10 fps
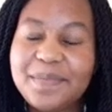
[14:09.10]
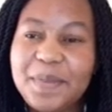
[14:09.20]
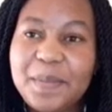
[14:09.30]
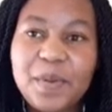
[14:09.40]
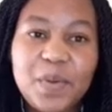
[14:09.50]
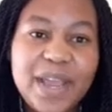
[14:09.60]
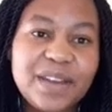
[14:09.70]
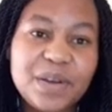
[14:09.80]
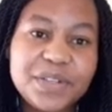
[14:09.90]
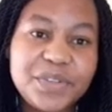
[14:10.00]
People
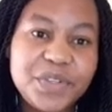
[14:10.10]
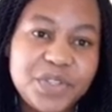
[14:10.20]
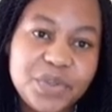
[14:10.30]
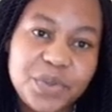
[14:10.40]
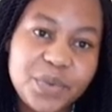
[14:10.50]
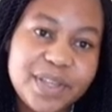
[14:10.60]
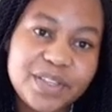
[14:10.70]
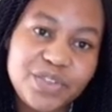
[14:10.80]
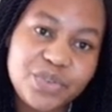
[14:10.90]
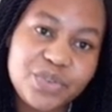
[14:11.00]
ain't gonna treat you the way
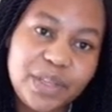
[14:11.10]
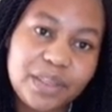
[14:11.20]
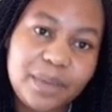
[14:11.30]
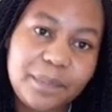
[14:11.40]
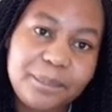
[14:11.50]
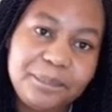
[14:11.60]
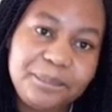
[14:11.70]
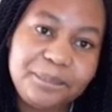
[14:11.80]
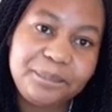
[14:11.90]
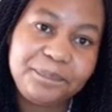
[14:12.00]
that you treat them.
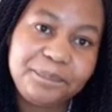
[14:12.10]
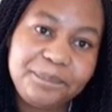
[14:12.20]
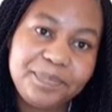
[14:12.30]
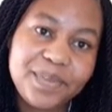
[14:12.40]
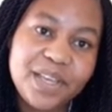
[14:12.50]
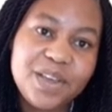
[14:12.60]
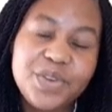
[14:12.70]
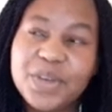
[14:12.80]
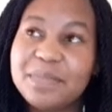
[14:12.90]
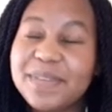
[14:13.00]

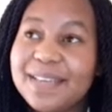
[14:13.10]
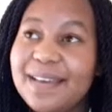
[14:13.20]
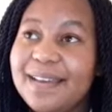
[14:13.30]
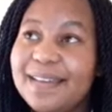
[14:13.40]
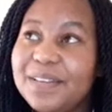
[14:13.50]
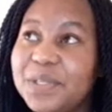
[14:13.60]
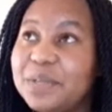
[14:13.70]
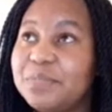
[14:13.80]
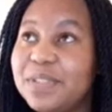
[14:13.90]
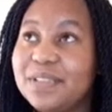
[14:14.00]
You can be kind, you
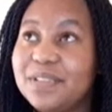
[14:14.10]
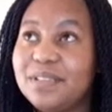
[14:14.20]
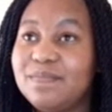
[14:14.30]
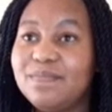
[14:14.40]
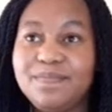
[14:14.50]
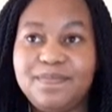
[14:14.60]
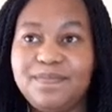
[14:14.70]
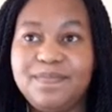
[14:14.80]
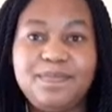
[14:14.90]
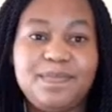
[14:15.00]
can be
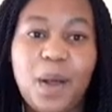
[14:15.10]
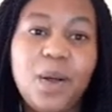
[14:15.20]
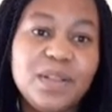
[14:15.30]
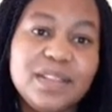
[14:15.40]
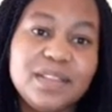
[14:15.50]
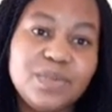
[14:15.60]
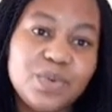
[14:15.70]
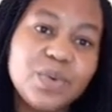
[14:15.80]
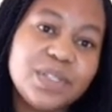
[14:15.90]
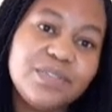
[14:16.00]
all these
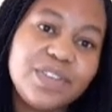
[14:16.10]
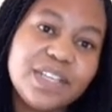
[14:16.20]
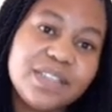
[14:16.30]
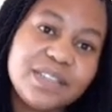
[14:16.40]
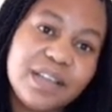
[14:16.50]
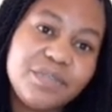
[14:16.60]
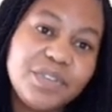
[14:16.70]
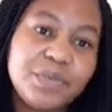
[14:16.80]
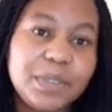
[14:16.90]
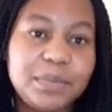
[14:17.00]
rosy, fleshy stuff
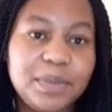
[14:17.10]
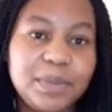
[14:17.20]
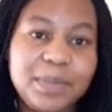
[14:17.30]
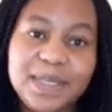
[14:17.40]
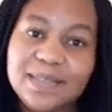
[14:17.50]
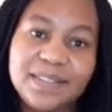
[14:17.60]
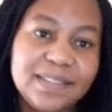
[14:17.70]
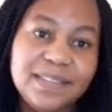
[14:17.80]
to people, but